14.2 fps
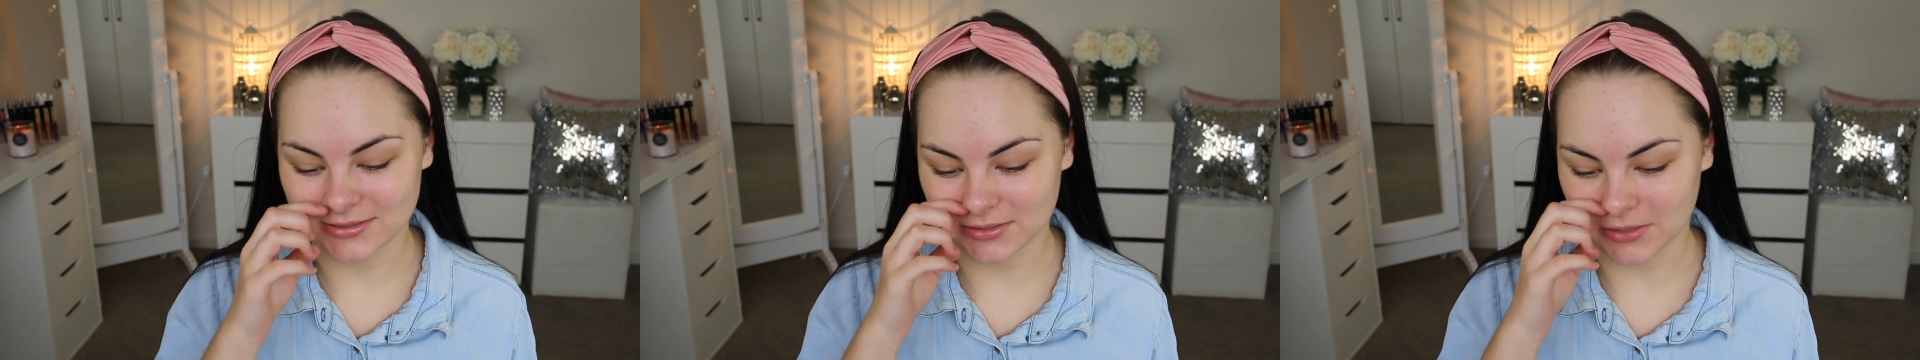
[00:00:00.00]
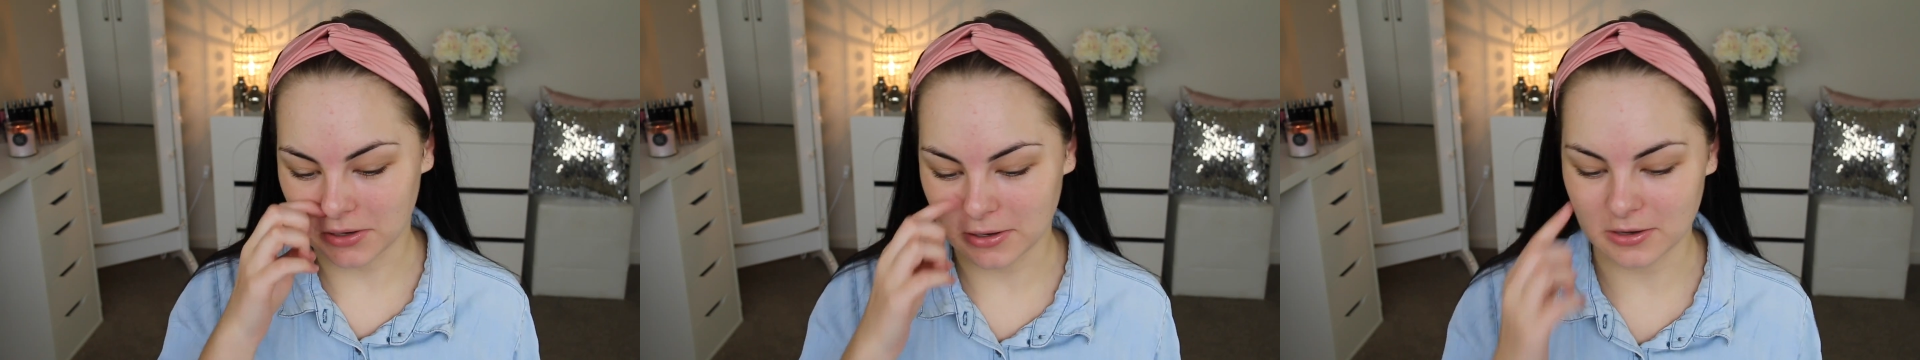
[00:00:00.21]

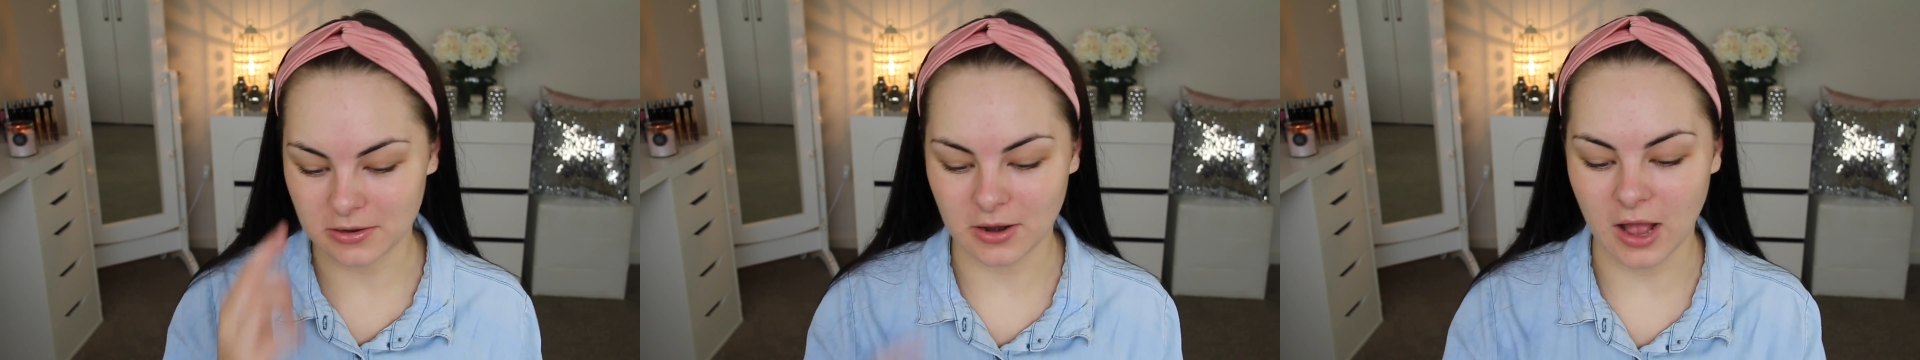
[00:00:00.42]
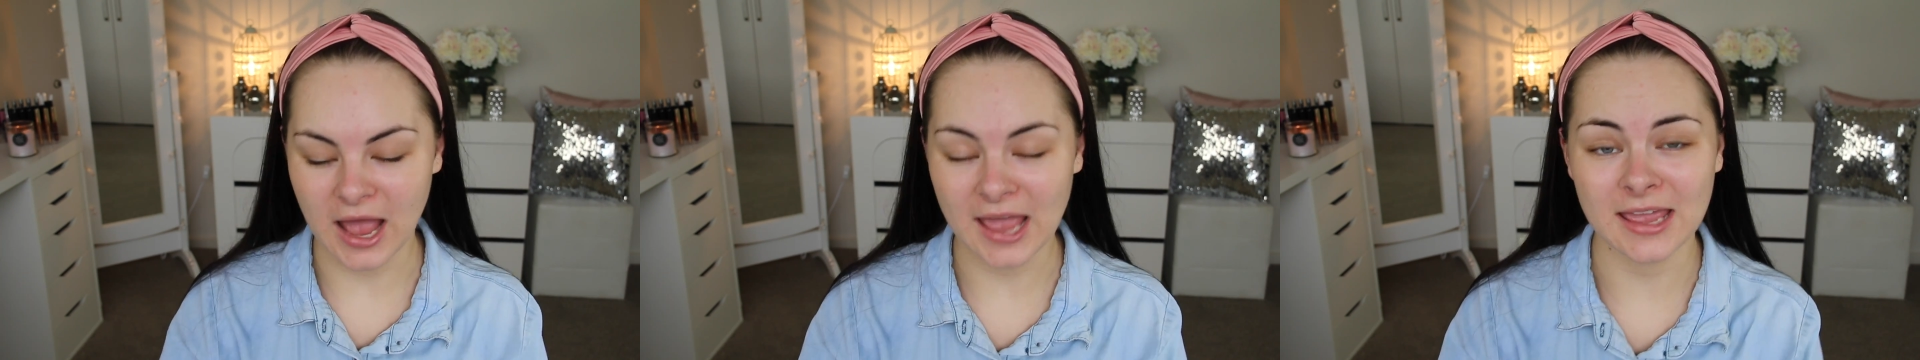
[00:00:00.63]
So
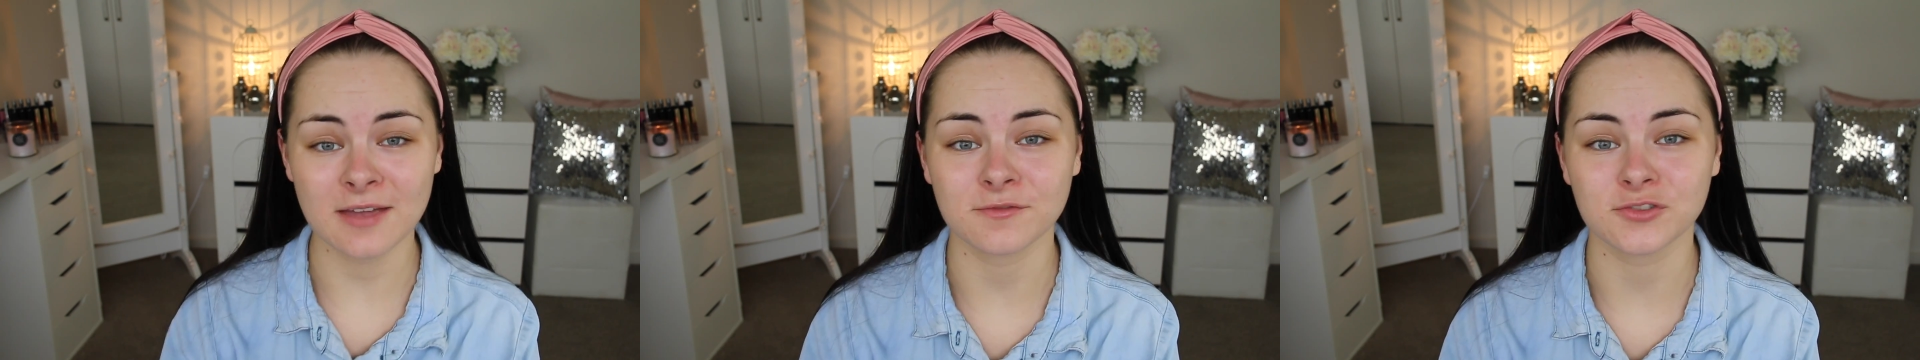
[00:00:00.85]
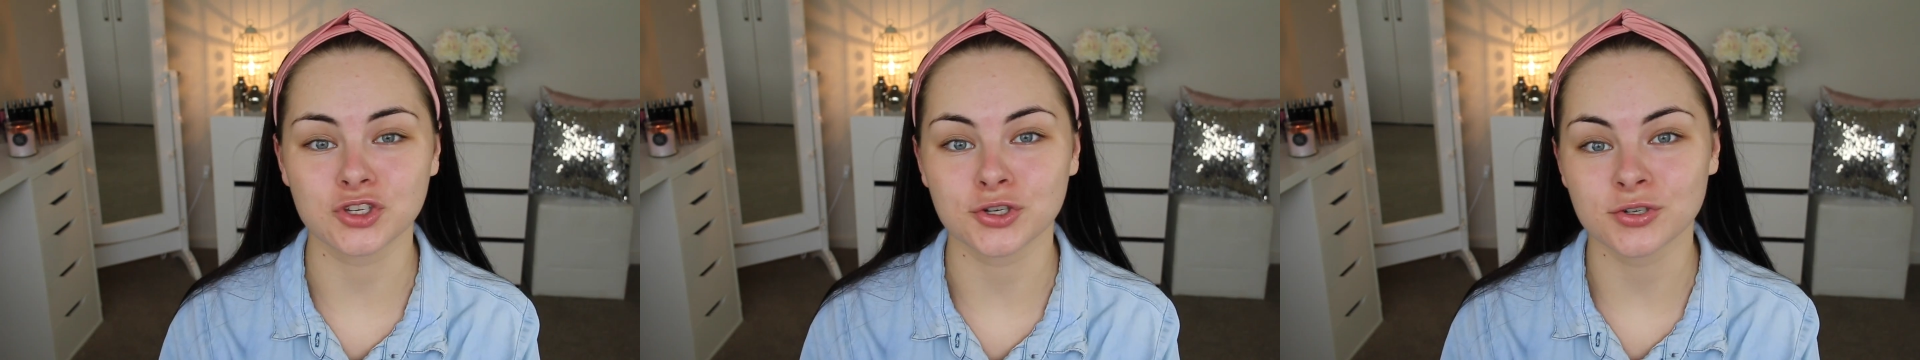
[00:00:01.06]
I
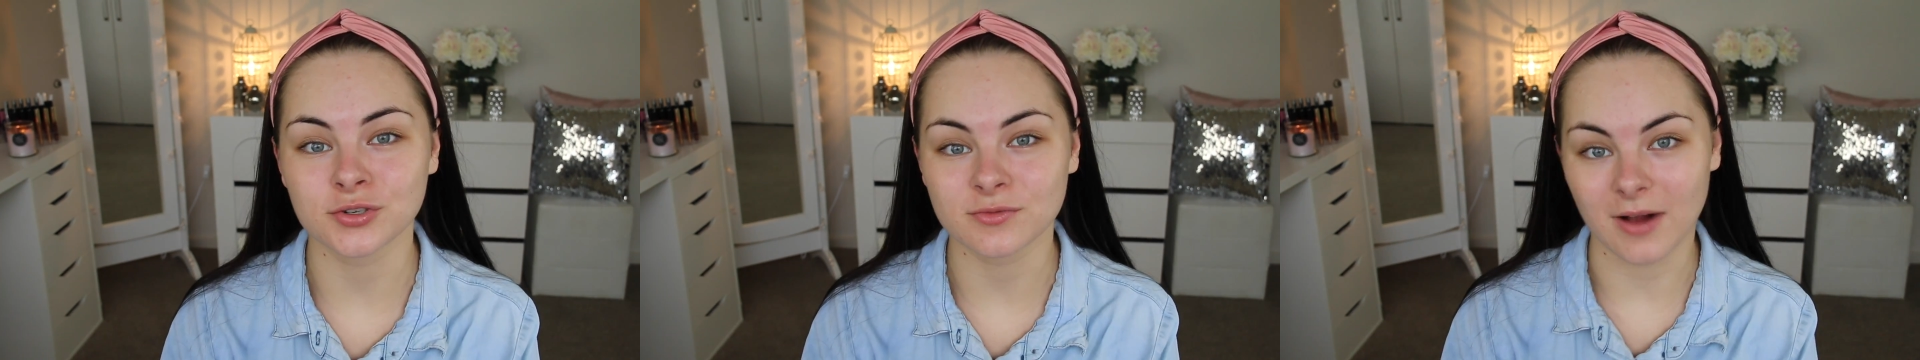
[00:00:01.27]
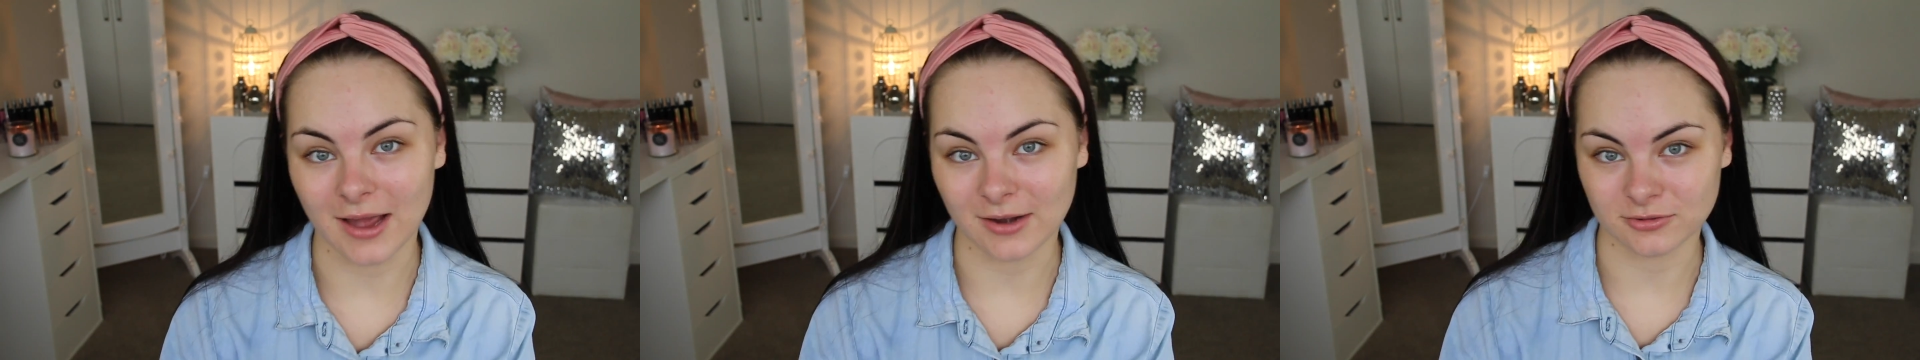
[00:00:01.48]
have
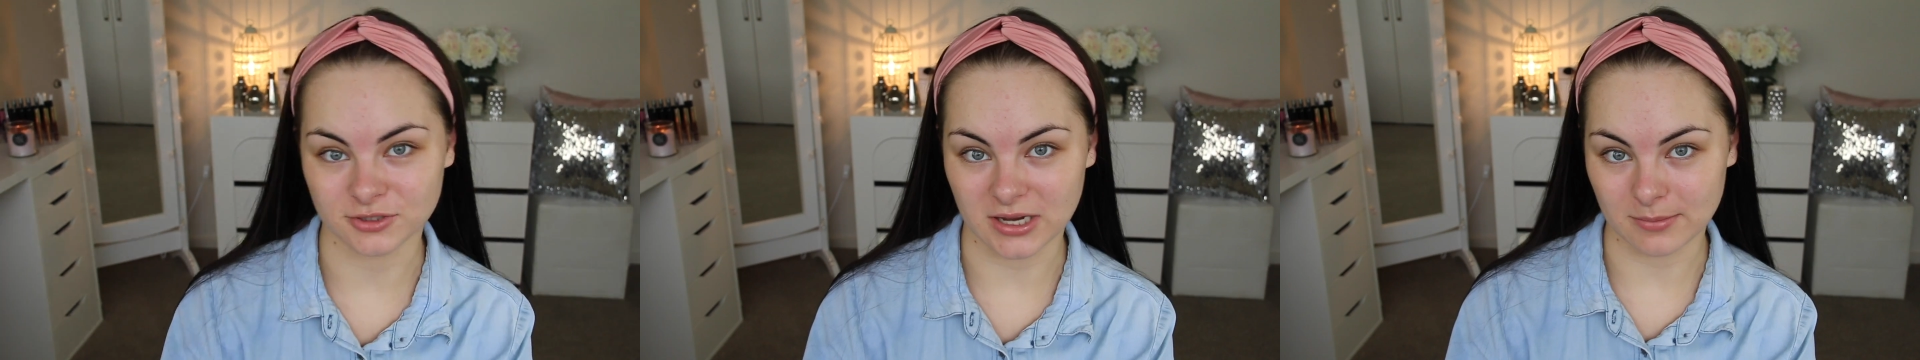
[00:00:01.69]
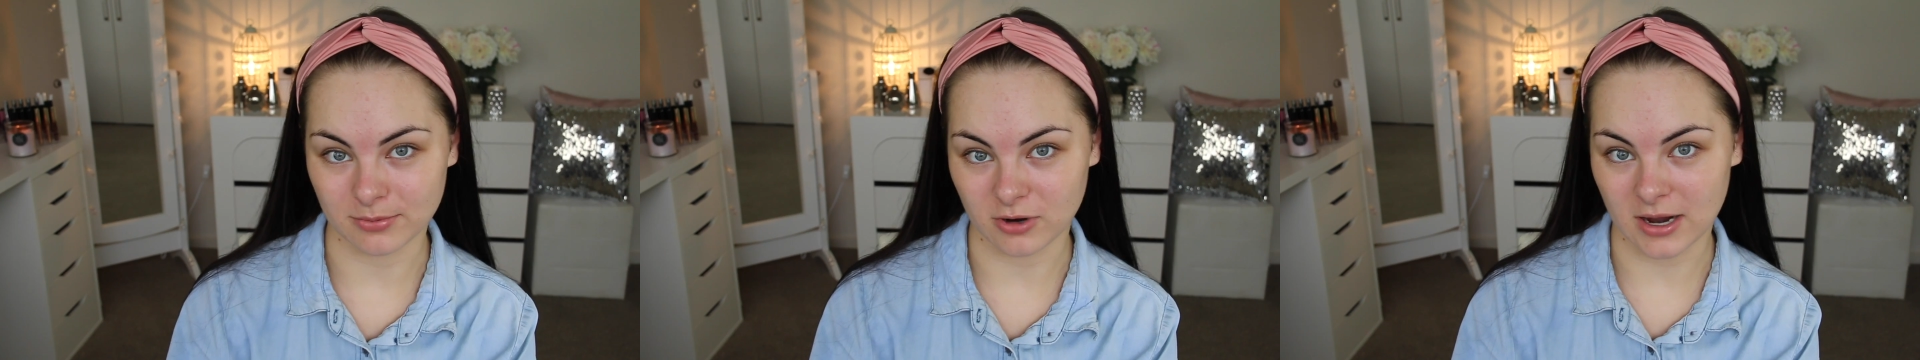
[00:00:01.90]
two Ride or
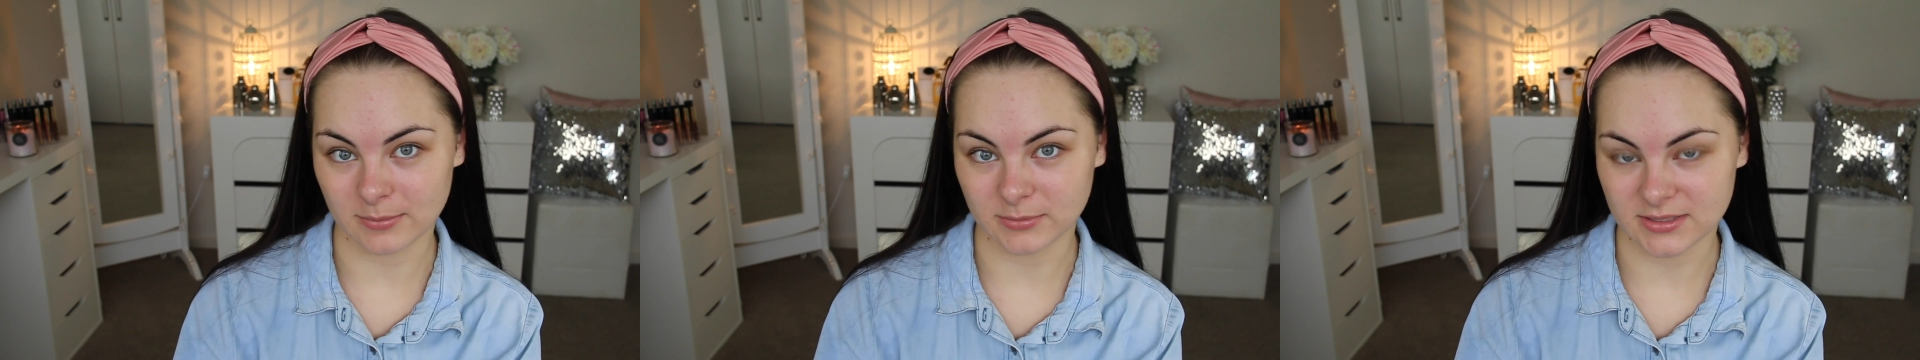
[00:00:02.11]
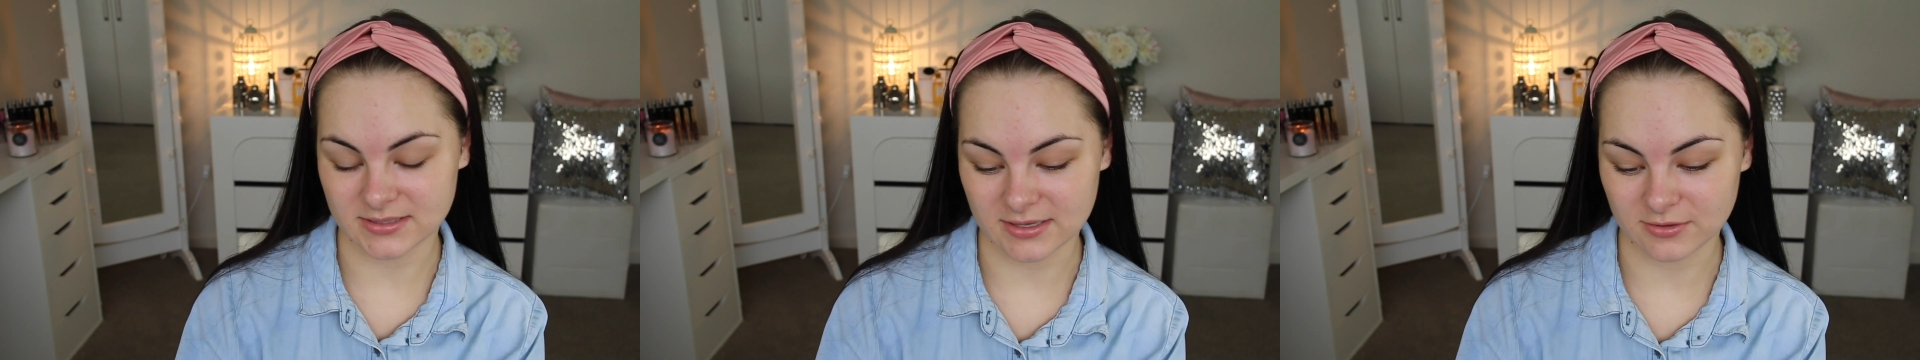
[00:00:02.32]
Die primers,